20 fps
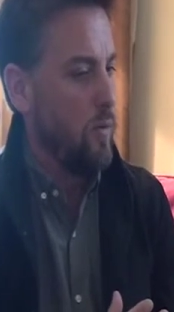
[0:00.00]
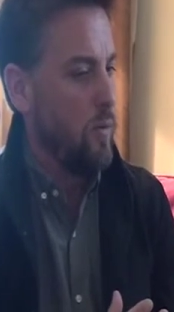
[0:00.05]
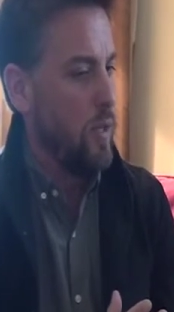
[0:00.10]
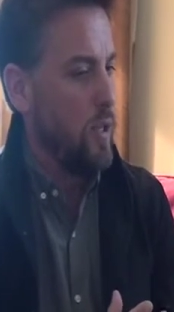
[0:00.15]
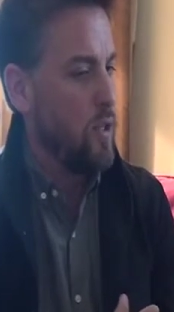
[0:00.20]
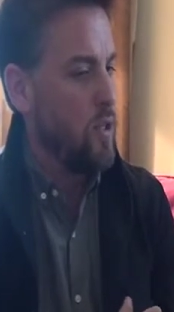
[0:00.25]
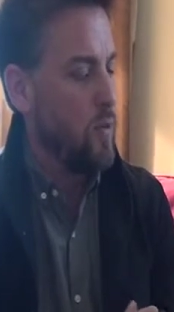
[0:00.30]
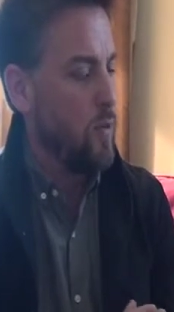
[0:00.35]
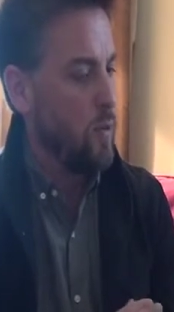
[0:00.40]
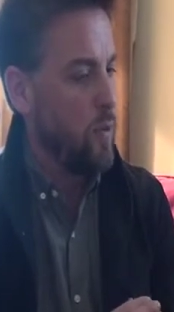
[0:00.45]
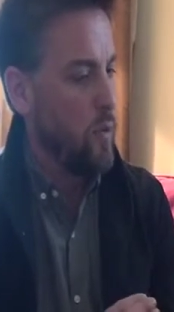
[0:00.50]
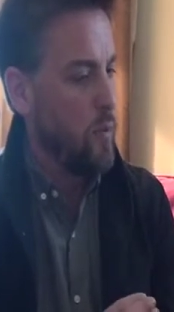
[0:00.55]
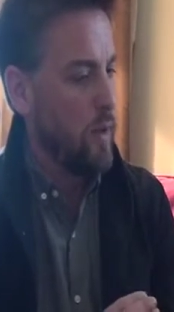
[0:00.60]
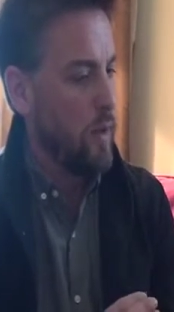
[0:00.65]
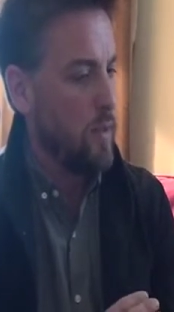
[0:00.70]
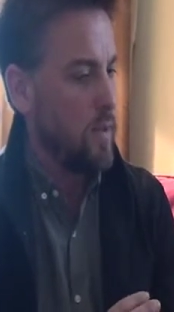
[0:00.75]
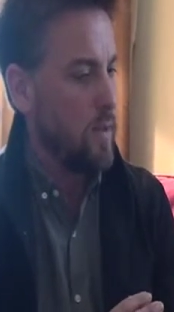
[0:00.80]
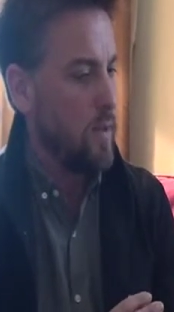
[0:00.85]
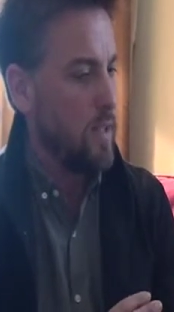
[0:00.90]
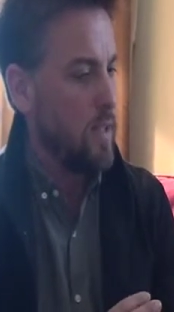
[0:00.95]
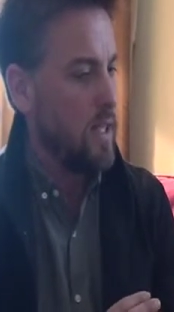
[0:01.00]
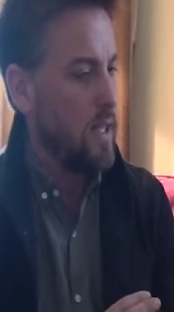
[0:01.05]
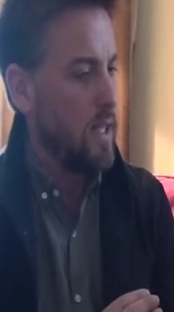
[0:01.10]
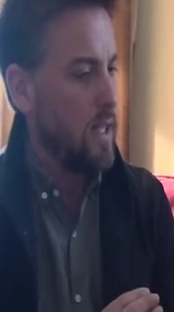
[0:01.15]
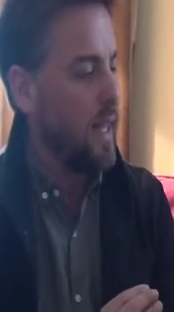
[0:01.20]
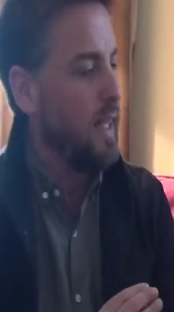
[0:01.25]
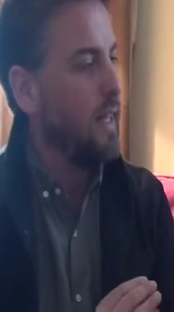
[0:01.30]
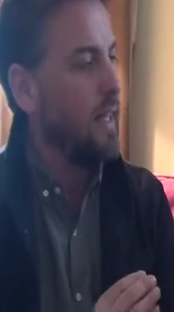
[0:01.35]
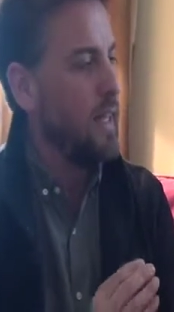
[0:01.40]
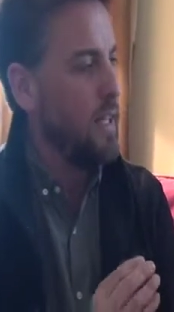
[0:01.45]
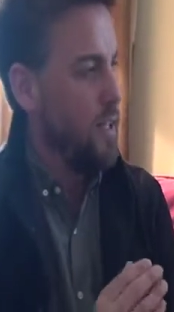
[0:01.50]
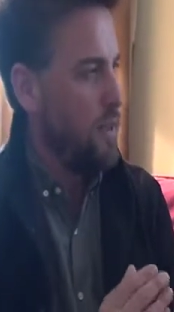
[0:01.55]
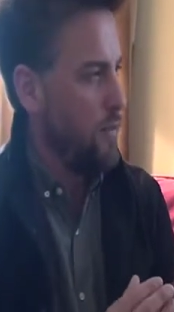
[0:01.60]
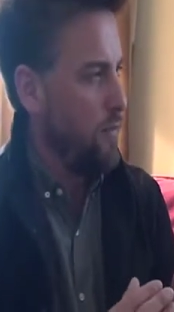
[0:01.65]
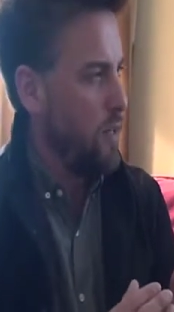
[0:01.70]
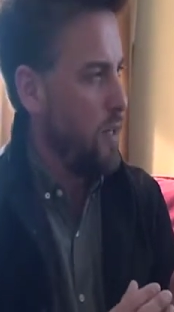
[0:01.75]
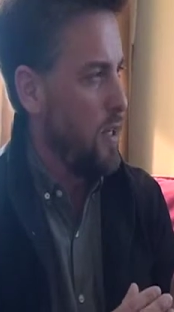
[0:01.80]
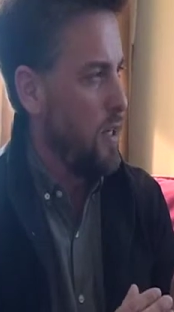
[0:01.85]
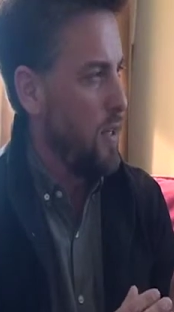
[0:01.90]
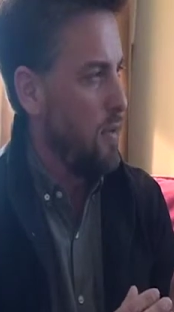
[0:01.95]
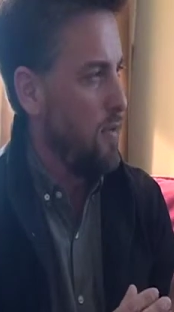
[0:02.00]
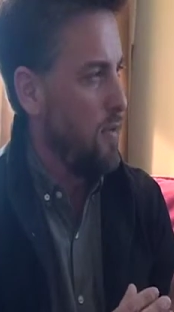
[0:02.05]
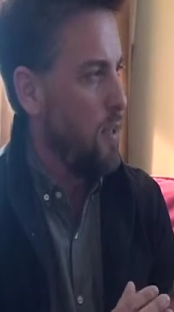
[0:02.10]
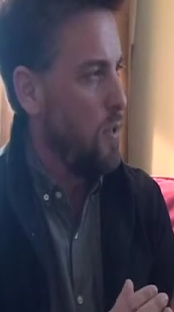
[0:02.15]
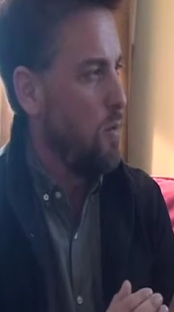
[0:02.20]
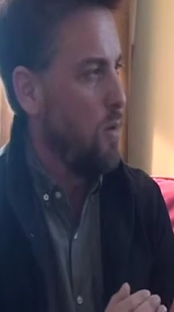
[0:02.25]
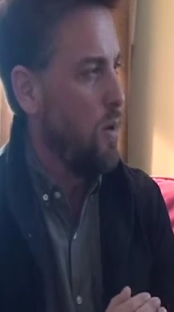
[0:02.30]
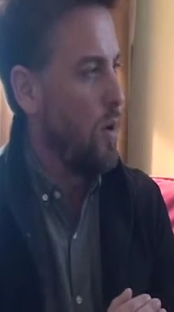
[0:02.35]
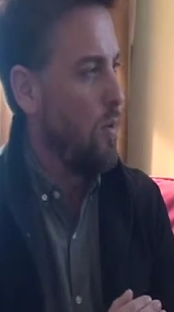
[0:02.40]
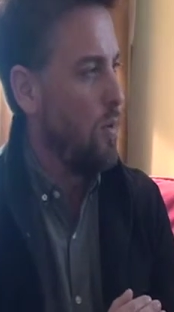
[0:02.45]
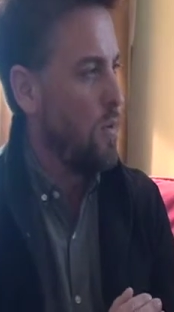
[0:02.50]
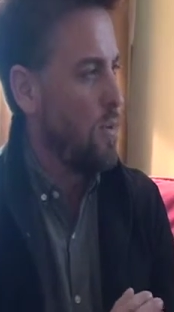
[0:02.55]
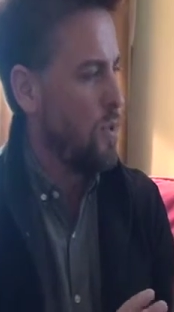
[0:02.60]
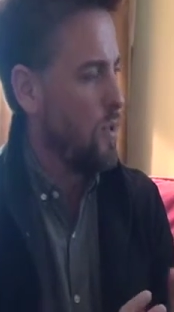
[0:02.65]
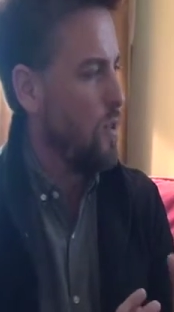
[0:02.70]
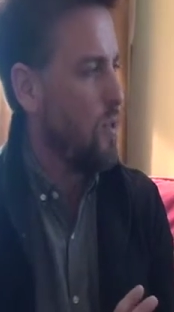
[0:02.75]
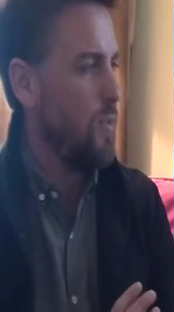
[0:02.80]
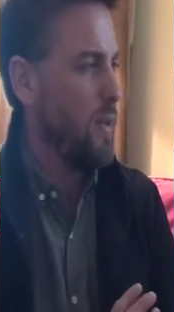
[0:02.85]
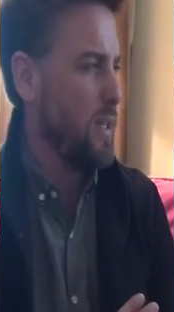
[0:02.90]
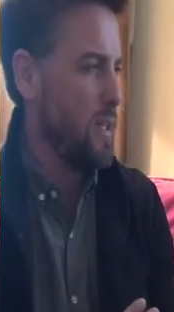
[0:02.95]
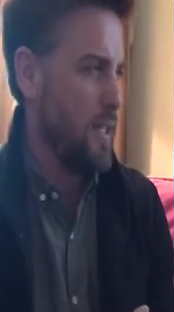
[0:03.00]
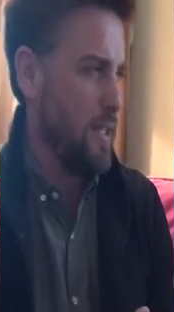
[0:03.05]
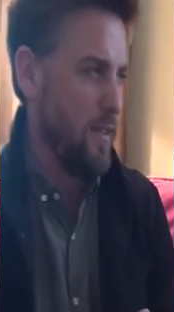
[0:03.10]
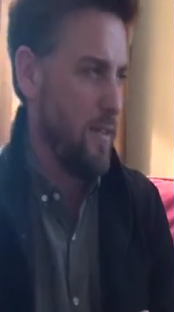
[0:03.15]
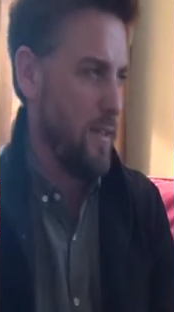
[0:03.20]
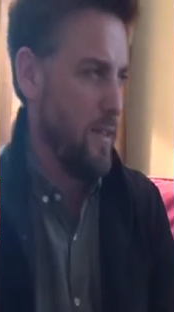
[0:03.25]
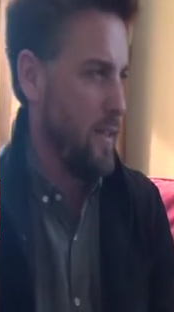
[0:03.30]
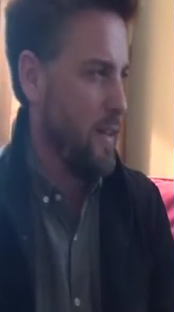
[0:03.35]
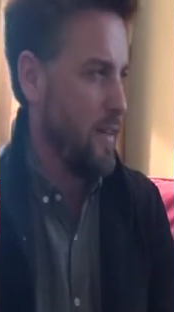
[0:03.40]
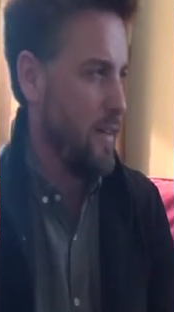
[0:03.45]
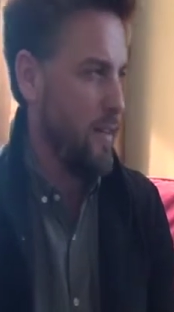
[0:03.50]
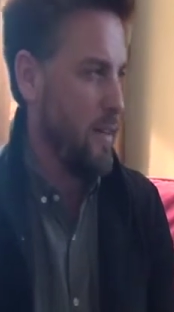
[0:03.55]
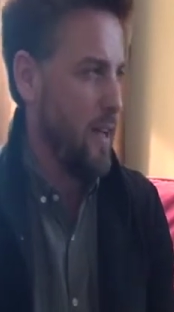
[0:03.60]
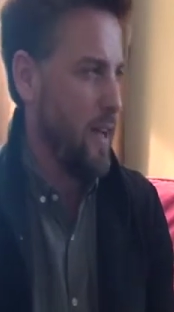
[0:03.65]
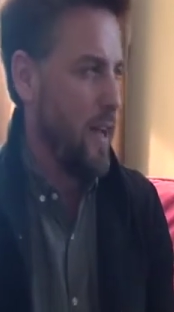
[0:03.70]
each room is slightly different enough that there's so many seals in there.